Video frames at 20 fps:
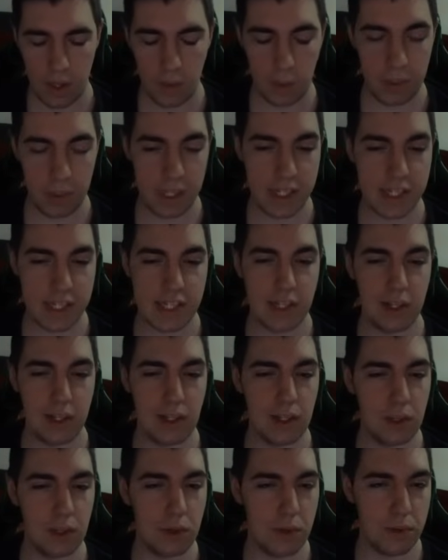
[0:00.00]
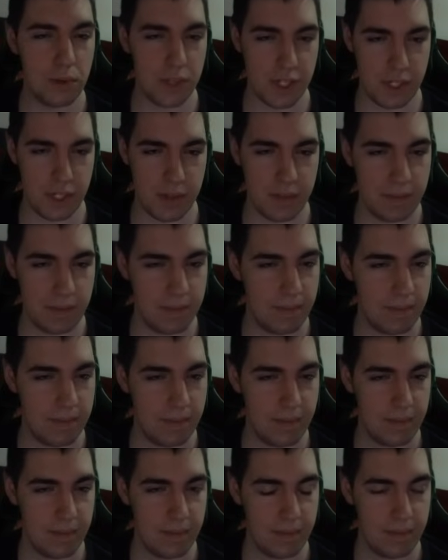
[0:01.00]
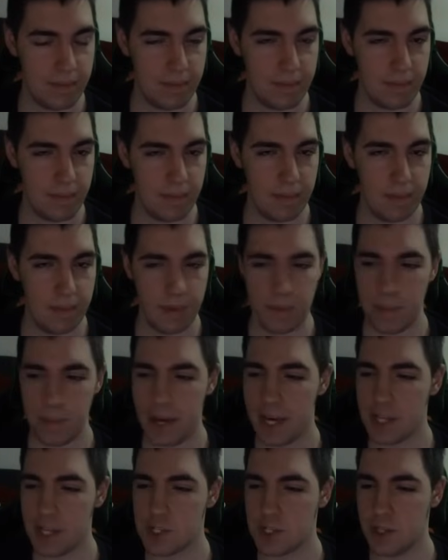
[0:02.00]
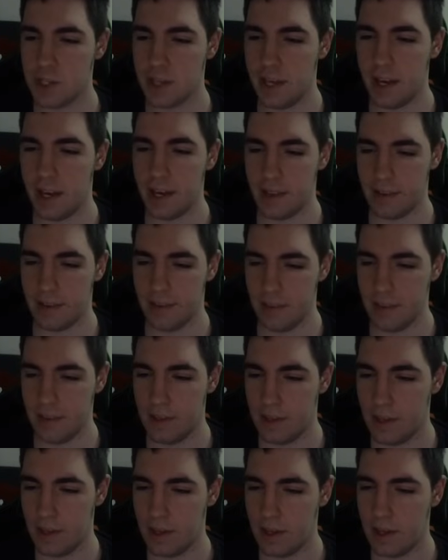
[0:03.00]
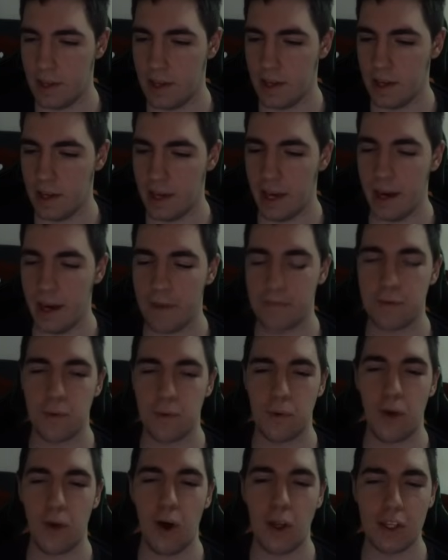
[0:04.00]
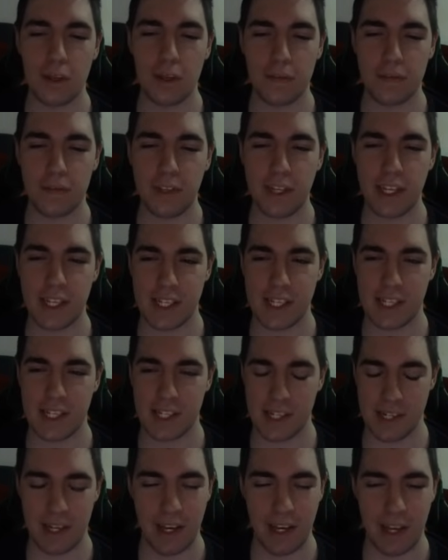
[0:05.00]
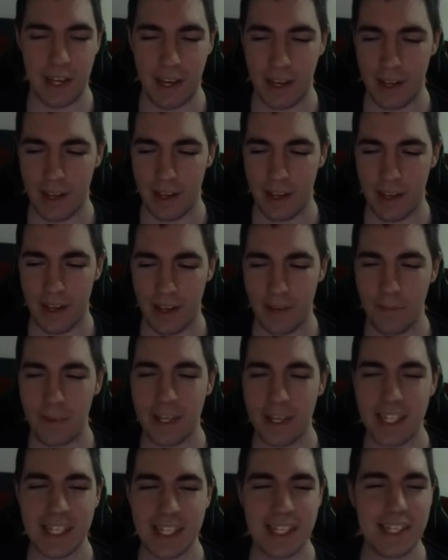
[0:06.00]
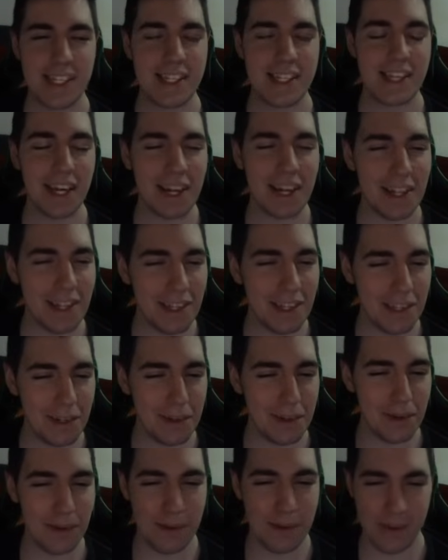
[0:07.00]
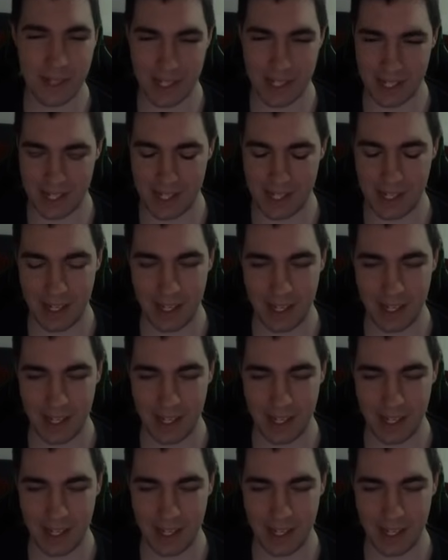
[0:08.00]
We still lose! Imagine that! After all of this, we still lose!